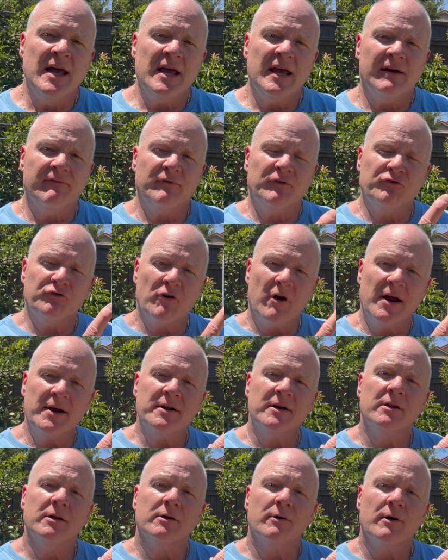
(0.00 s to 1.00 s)
If you try
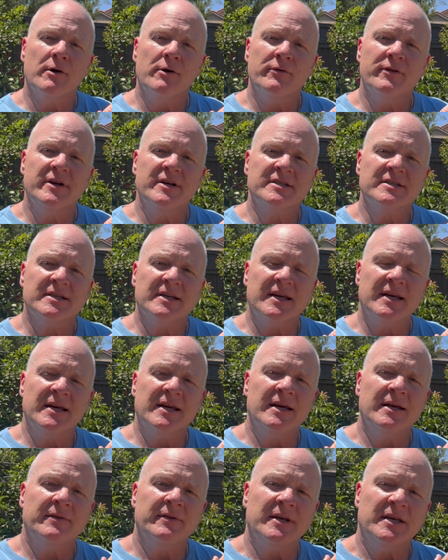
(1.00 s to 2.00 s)
to grow this
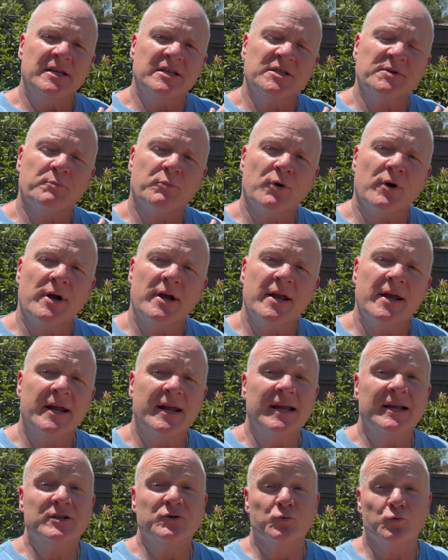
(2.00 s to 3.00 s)
in the spring,
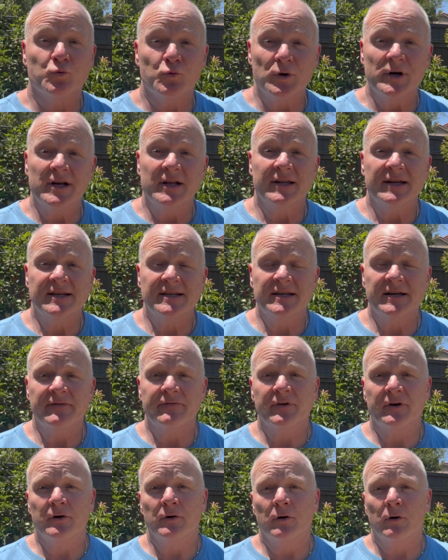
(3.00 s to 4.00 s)
it's really
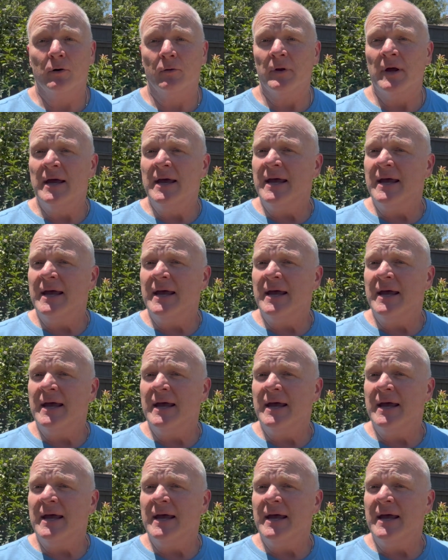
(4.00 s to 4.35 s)
difficult.